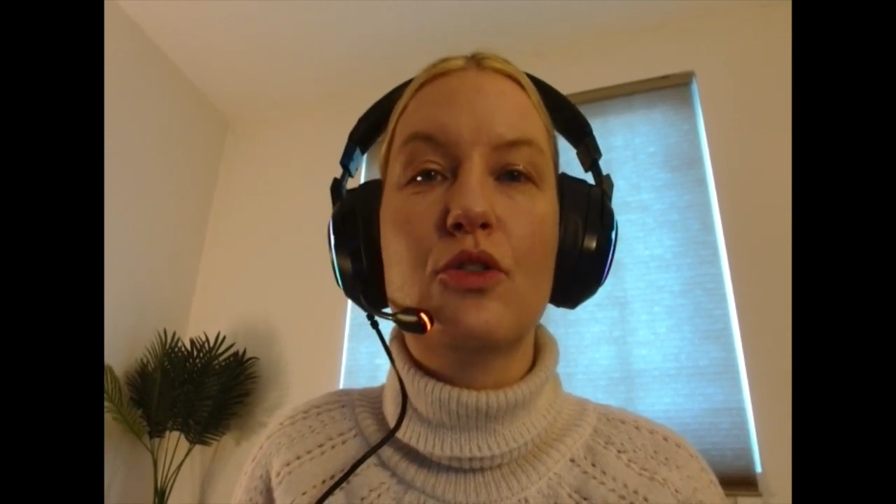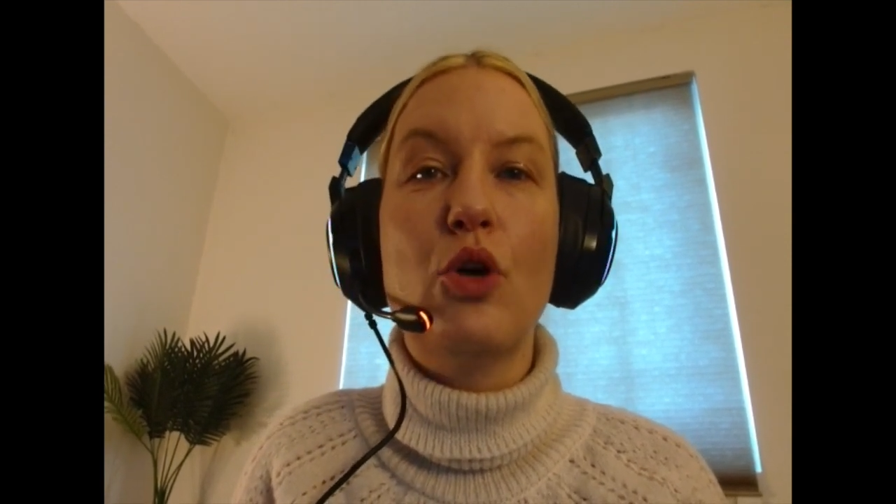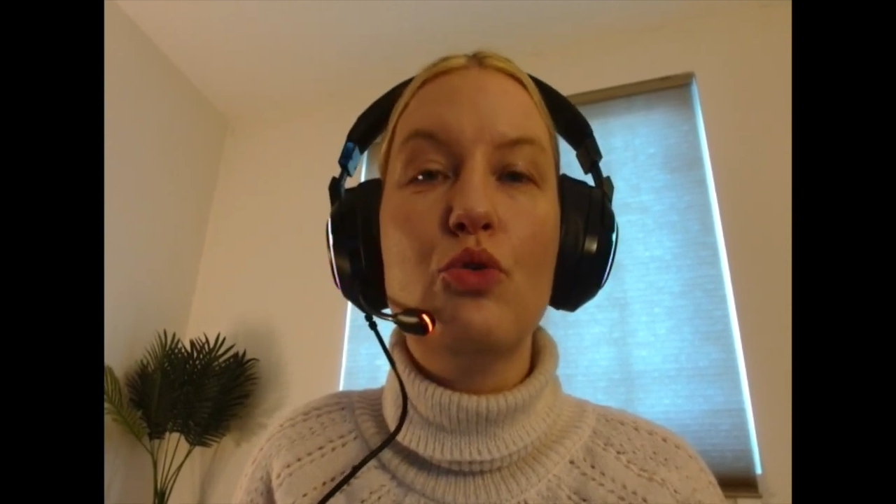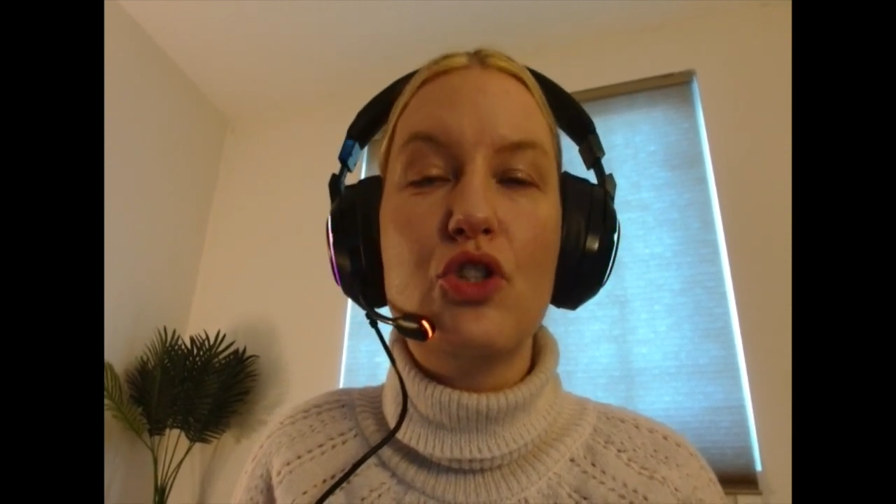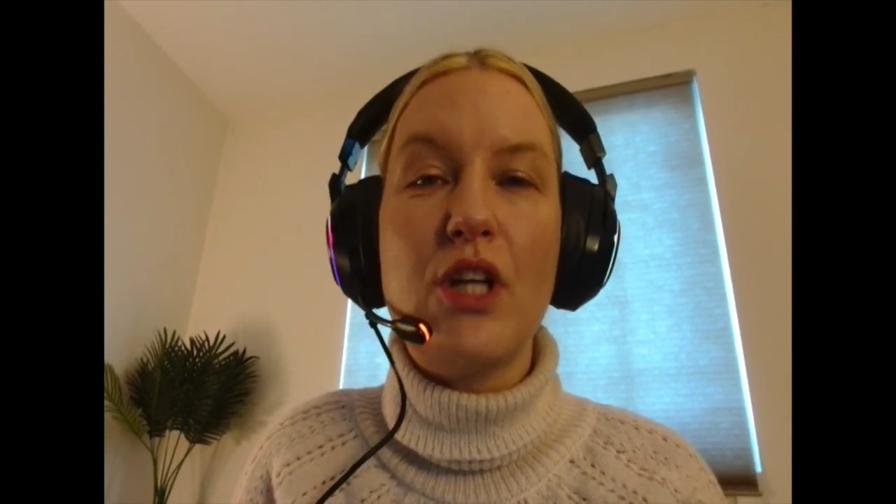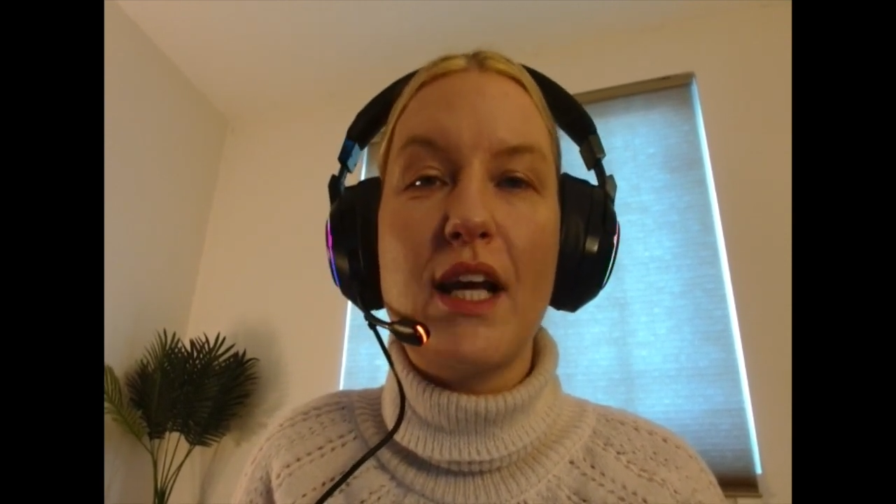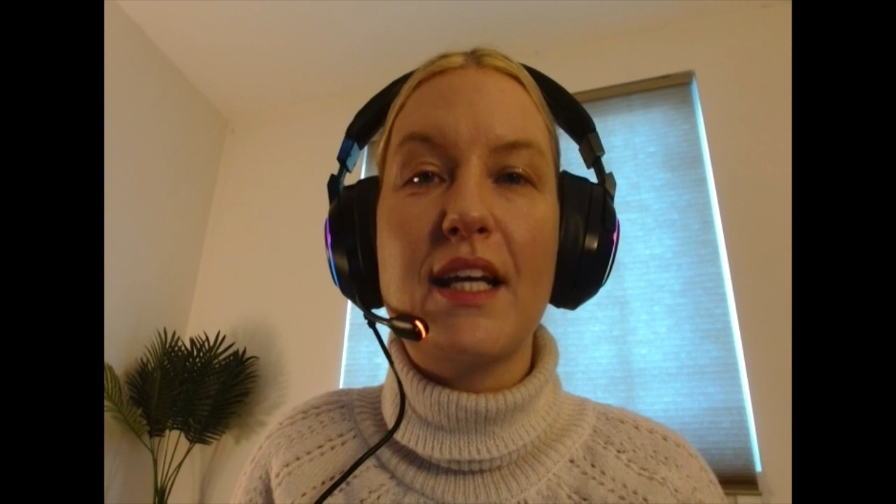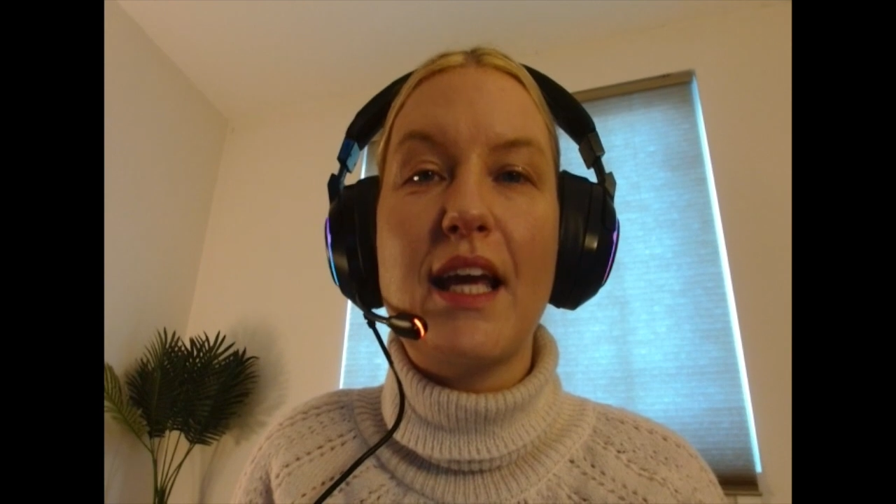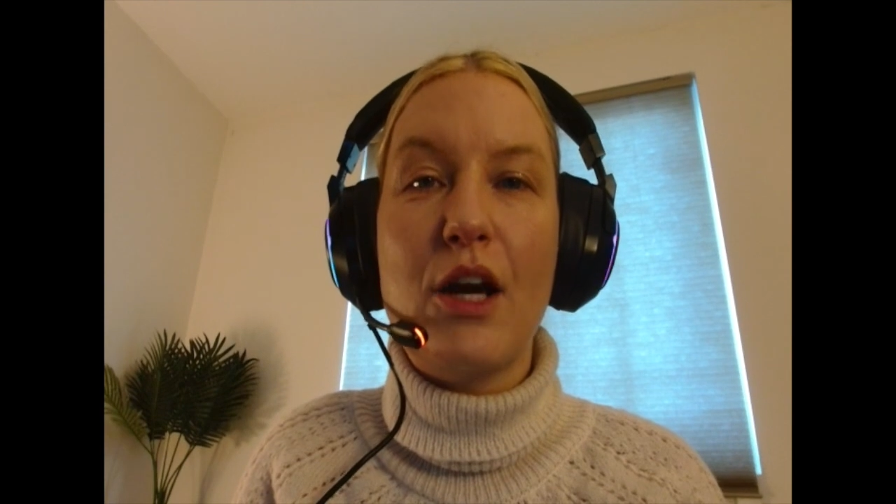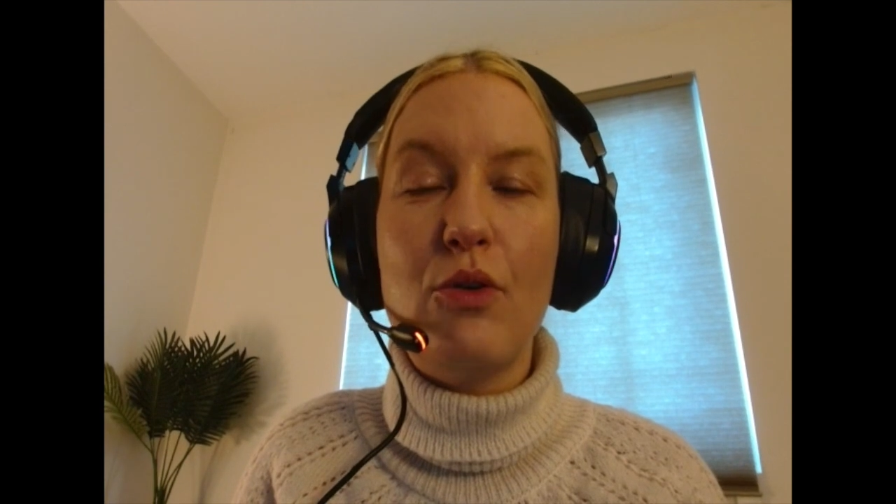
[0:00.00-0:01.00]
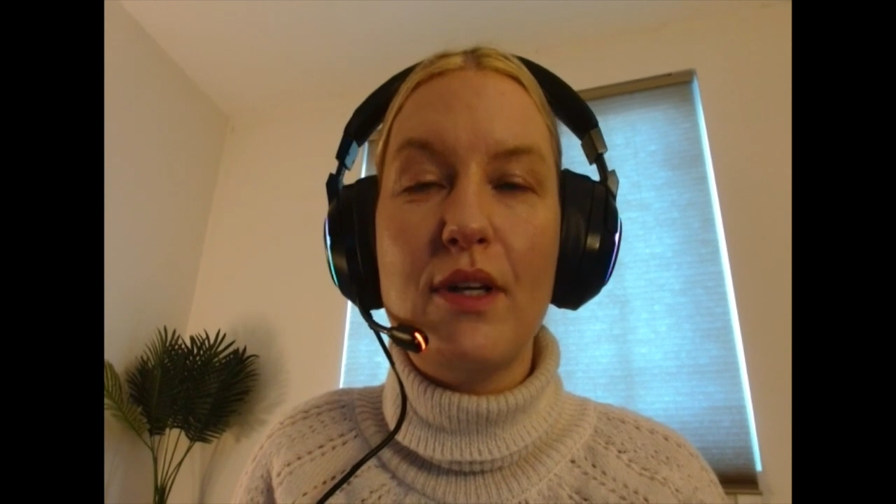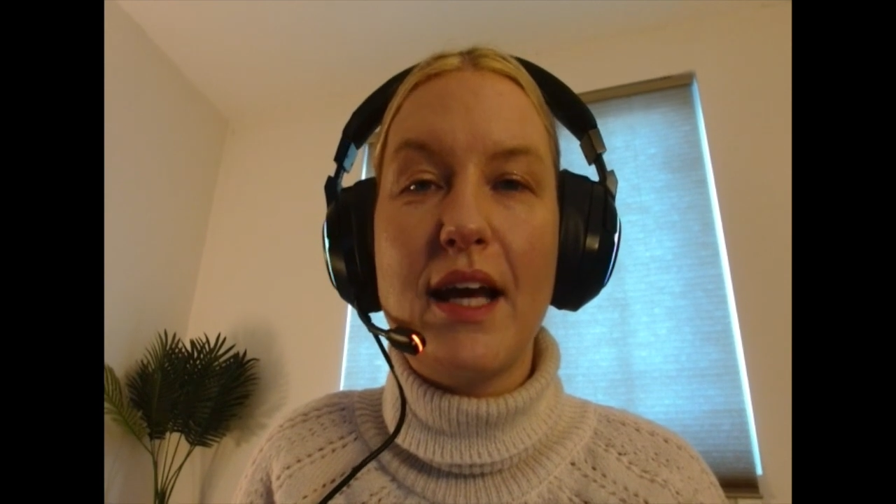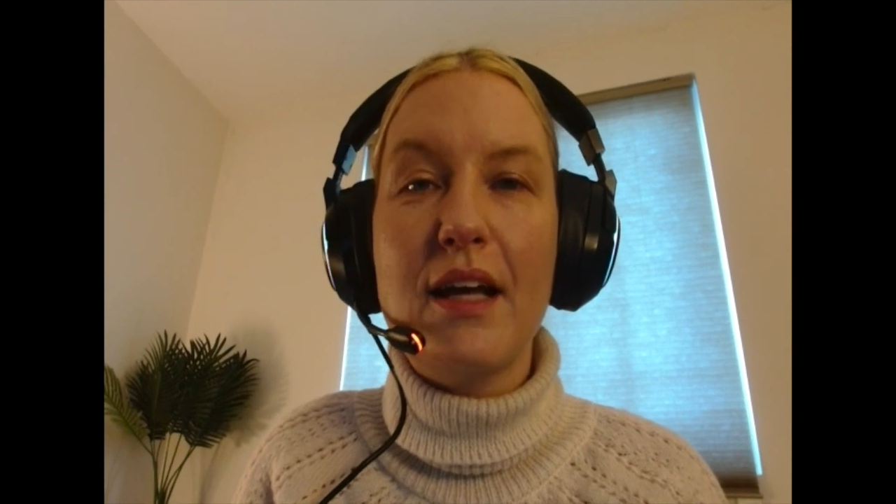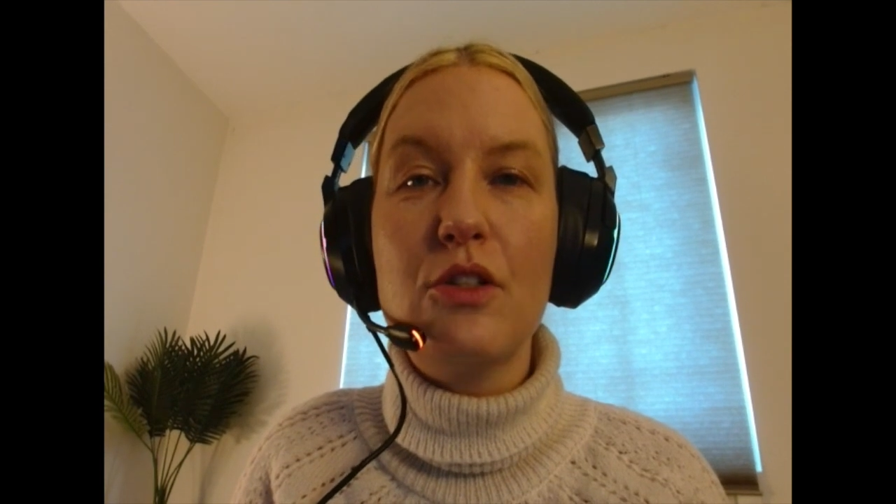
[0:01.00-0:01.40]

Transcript: coat check area,